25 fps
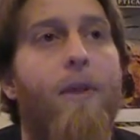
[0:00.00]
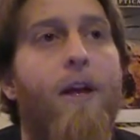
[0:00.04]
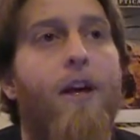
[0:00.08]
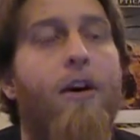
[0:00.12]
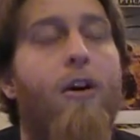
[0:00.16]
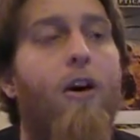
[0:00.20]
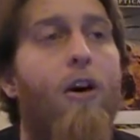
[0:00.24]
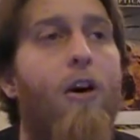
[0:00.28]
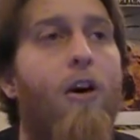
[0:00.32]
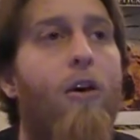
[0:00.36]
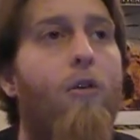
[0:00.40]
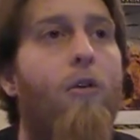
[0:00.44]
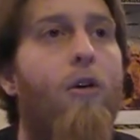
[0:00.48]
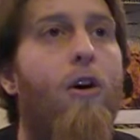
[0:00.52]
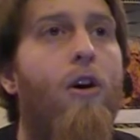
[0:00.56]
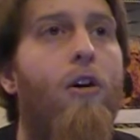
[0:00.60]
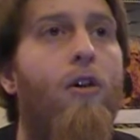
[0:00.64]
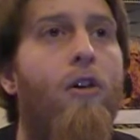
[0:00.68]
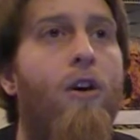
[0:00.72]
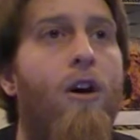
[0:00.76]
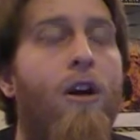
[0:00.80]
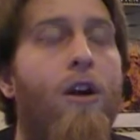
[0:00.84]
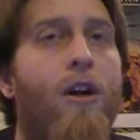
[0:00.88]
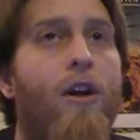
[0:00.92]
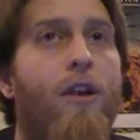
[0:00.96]
That, oh,
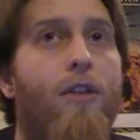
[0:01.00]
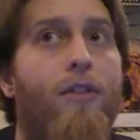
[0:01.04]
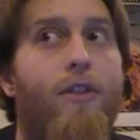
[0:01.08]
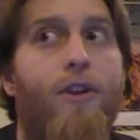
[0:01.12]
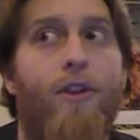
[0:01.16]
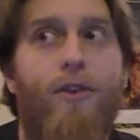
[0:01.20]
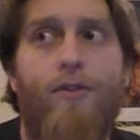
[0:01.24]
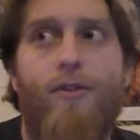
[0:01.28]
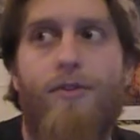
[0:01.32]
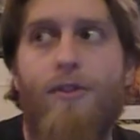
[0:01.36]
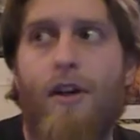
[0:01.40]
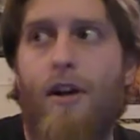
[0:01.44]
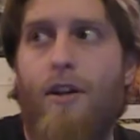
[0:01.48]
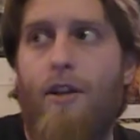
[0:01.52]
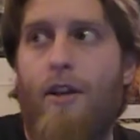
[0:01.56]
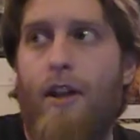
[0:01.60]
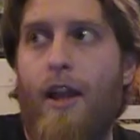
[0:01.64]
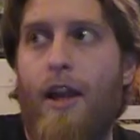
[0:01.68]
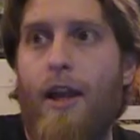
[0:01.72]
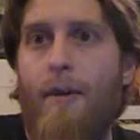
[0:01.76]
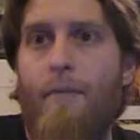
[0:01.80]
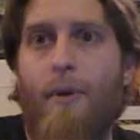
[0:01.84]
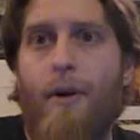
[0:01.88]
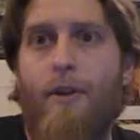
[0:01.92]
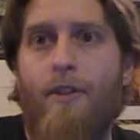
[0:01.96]
well, there's a
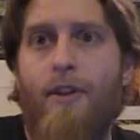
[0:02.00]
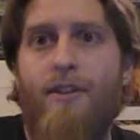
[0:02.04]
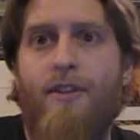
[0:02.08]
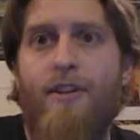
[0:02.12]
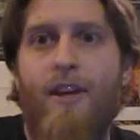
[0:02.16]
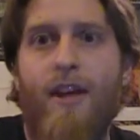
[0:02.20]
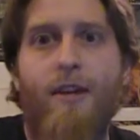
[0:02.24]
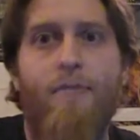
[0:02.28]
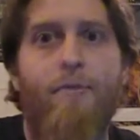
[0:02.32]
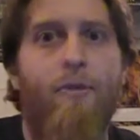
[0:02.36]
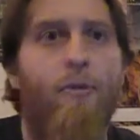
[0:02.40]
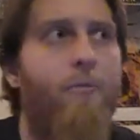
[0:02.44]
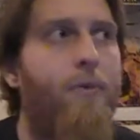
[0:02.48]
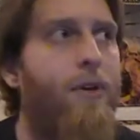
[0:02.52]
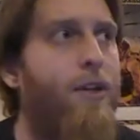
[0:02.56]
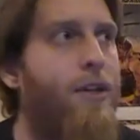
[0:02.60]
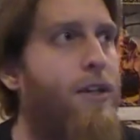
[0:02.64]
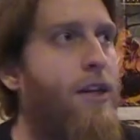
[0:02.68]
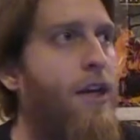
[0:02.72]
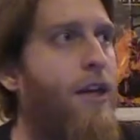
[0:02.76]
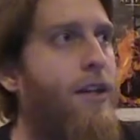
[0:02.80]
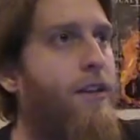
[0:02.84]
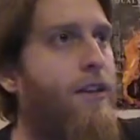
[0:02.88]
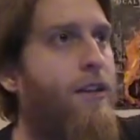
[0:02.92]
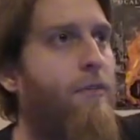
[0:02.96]
lamp on the table, but
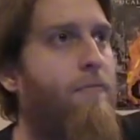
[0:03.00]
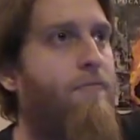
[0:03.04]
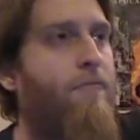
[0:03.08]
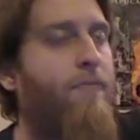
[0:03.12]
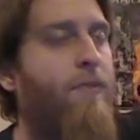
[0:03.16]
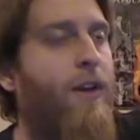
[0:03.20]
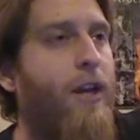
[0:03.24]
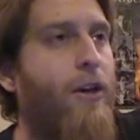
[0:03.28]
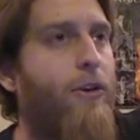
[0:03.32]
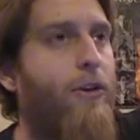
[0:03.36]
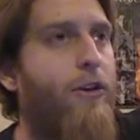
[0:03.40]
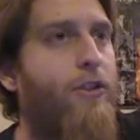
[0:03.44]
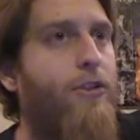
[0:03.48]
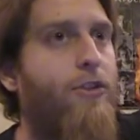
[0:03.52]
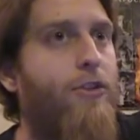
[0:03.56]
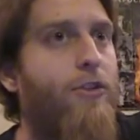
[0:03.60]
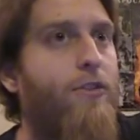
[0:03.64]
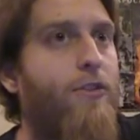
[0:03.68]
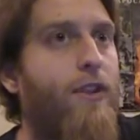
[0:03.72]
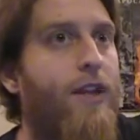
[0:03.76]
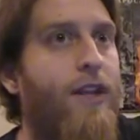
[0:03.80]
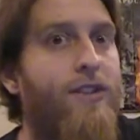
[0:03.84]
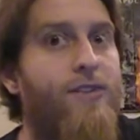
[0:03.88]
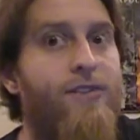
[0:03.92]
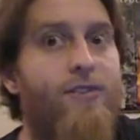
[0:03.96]
yet the character
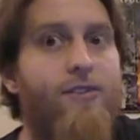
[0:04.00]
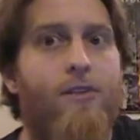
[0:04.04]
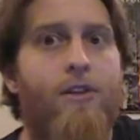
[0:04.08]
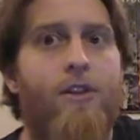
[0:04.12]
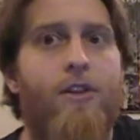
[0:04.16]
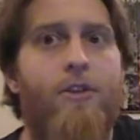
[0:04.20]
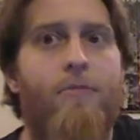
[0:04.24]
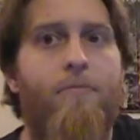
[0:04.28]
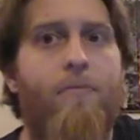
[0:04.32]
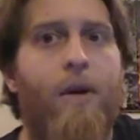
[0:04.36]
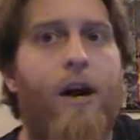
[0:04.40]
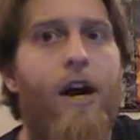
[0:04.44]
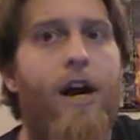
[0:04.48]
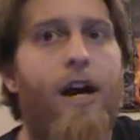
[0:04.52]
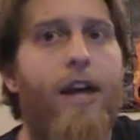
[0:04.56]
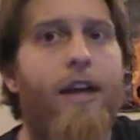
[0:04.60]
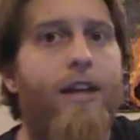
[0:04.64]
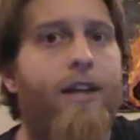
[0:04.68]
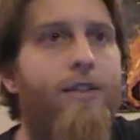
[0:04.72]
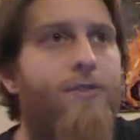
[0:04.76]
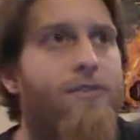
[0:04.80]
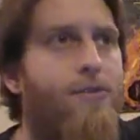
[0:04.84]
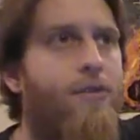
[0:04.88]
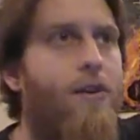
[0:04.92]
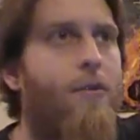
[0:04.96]
that's nearby
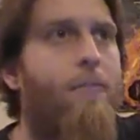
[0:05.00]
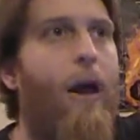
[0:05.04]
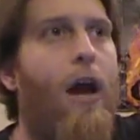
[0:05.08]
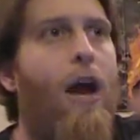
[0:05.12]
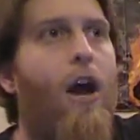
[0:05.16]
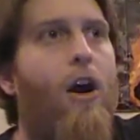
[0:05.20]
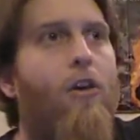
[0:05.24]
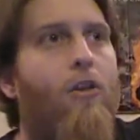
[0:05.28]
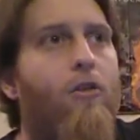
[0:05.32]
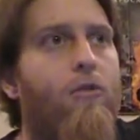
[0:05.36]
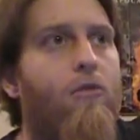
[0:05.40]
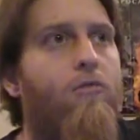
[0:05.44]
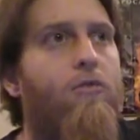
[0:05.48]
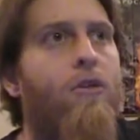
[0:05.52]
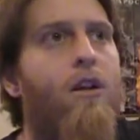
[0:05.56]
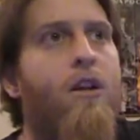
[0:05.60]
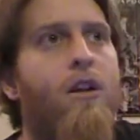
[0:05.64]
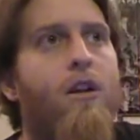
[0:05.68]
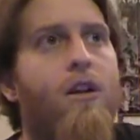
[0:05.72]
is somehow